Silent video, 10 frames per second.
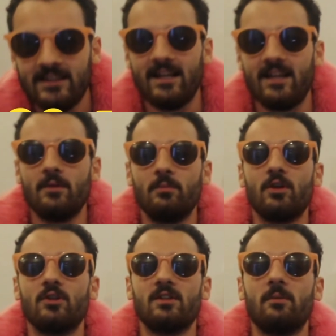That number
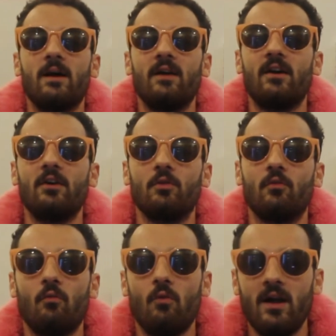goes up by a value
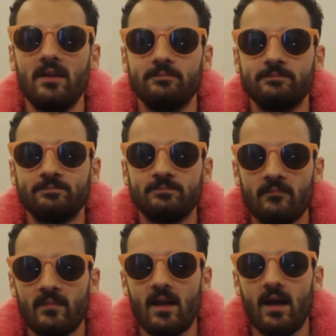of 1,
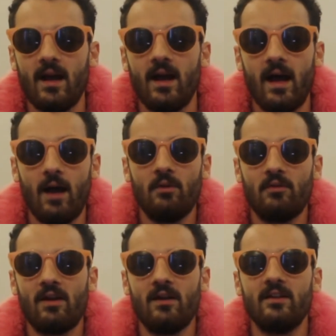and we've
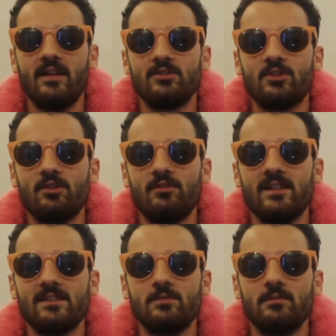rounded it to 3
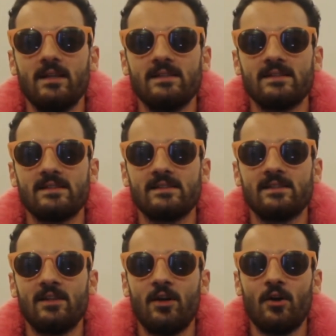decimal places.
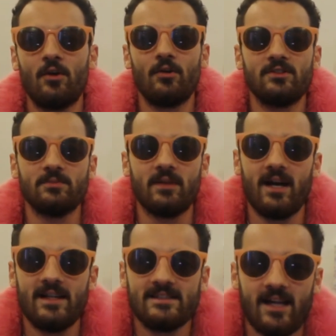Awesome,
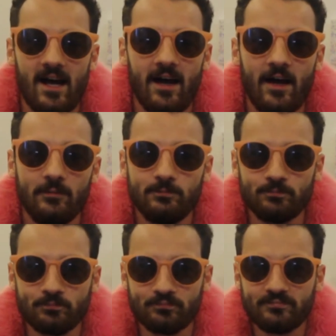guys. I
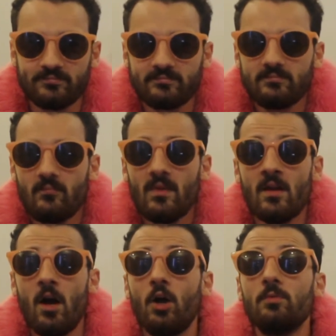
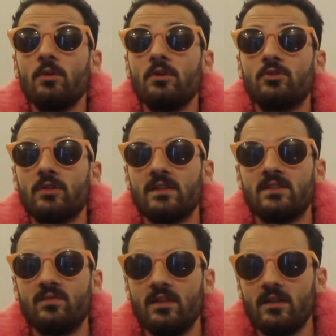hope you enjoyed this
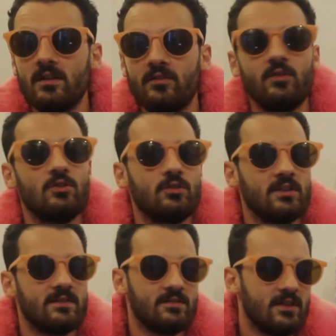video. If you enjoyed
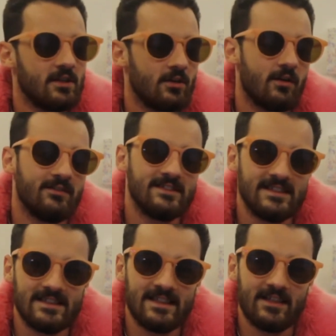this video,
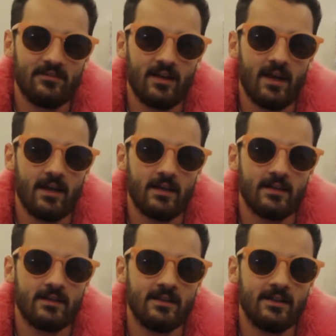obviously give a
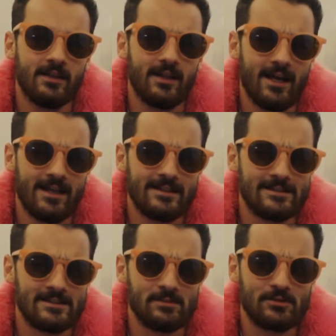like
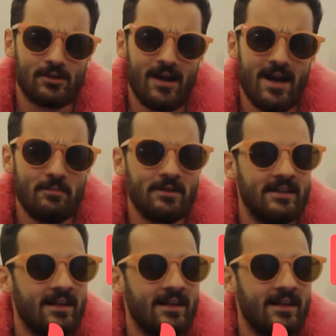and subscribe.